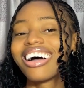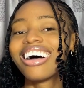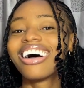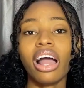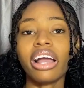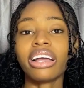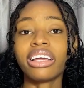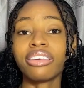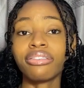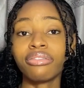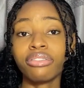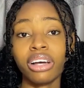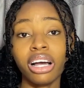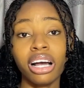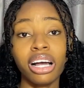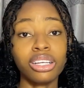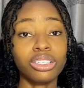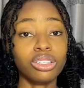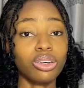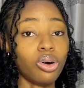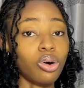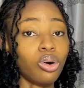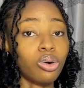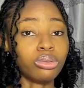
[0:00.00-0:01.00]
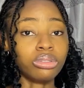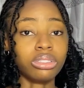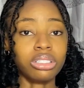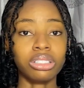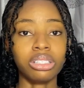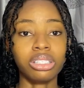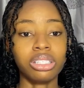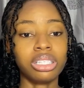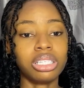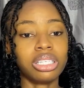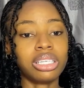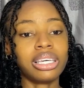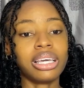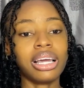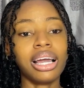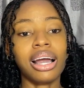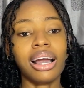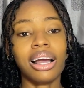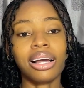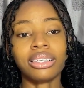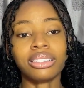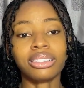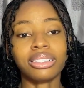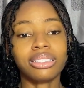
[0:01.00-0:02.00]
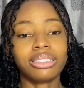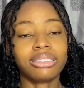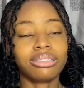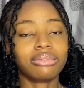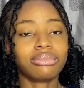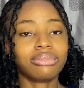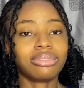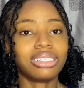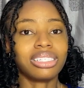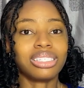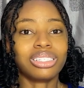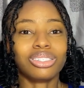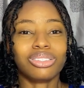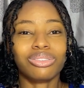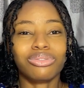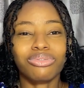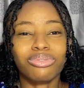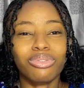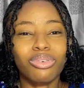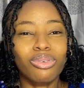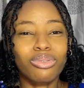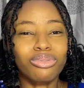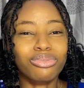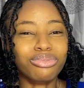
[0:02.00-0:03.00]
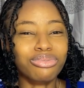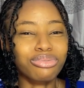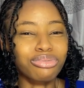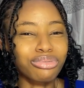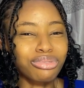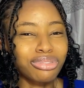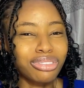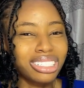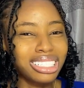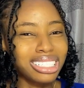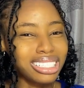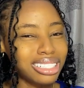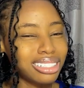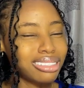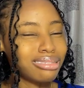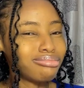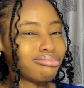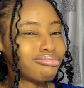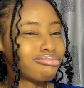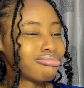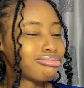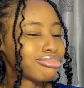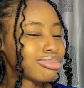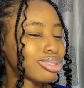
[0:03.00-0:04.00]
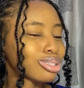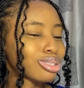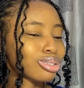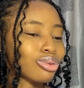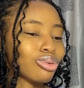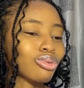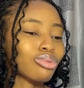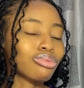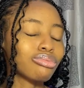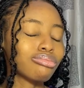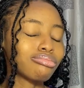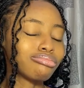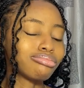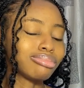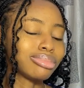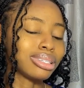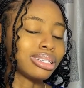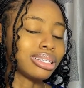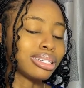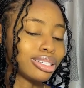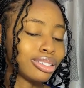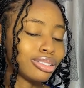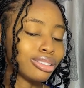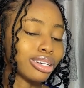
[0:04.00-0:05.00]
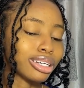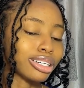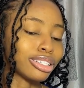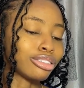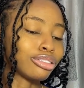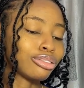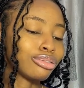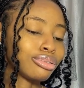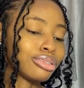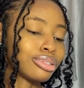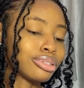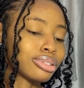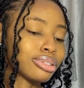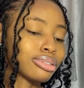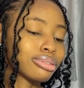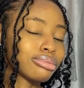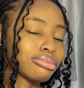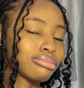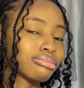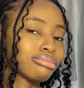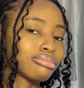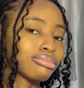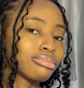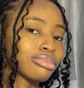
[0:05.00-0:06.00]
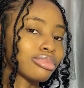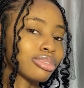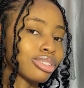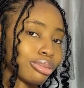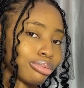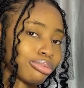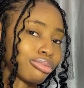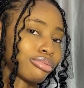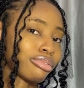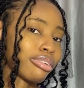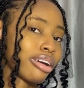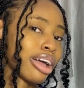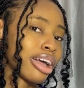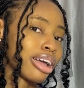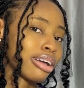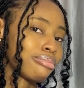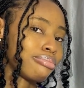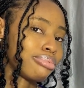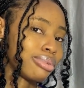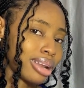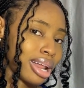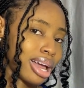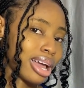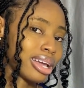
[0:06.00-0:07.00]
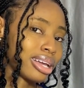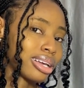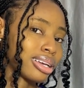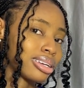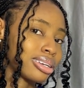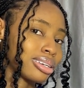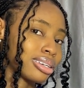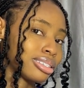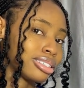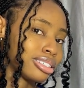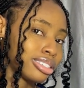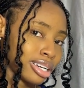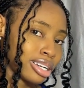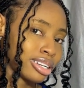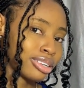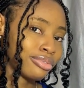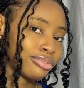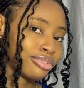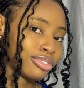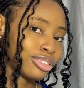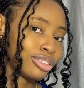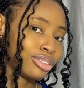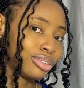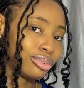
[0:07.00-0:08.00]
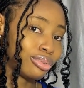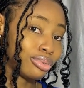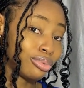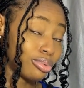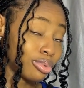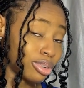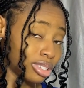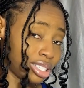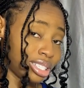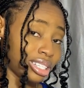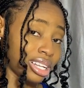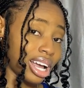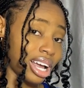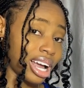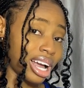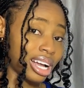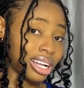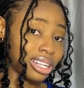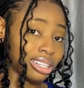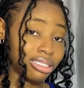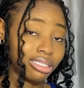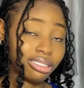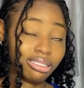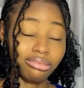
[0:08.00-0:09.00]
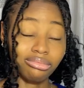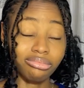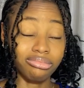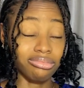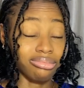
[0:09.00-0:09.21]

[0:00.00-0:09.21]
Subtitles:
I give you guys all the tea and it's for free. So the least you can do is subscribe, like, share the video, watch the ads.